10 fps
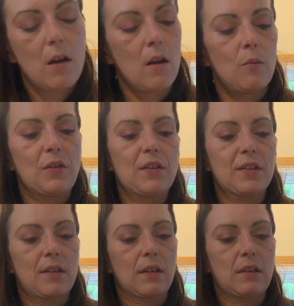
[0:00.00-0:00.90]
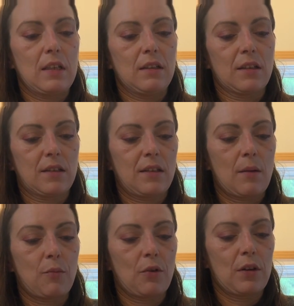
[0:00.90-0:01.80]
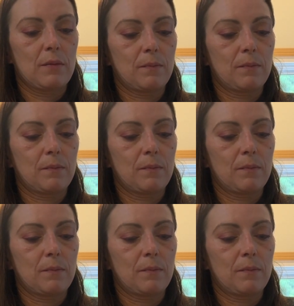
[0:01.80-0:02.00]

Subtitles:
but this thing needs a separate.